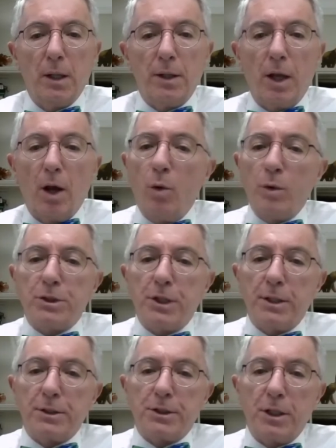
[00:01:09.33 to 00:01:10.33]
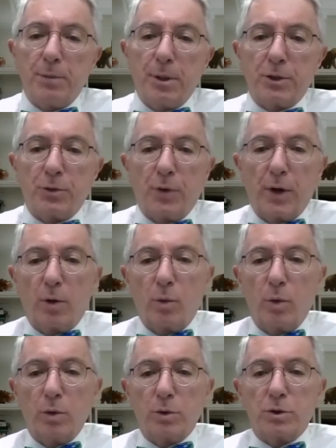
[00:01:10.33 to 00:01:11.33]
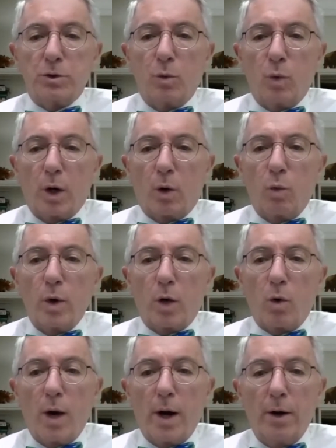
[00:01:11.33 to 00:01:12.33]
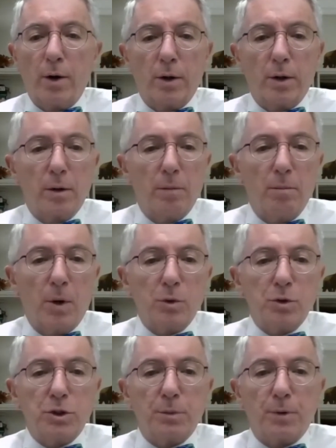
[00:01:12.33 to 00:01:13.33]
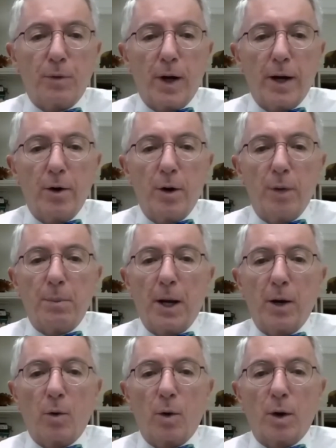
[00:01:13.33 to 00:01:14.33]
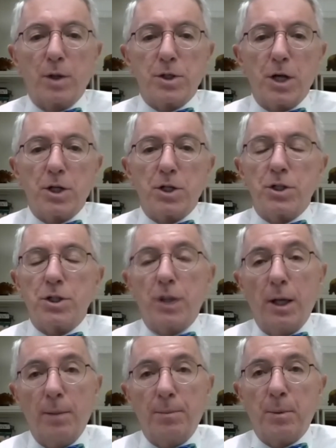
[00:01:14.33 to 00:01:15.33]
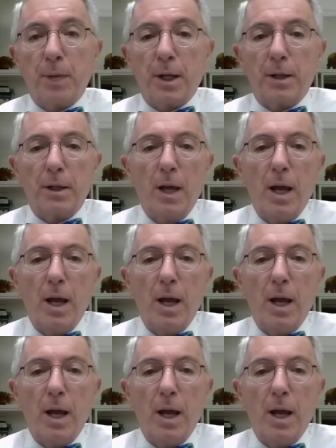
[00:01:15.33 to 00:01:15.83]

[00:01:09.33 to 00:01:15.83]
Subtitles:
The ONC and CMS final rules require most provider and payer organizations to implement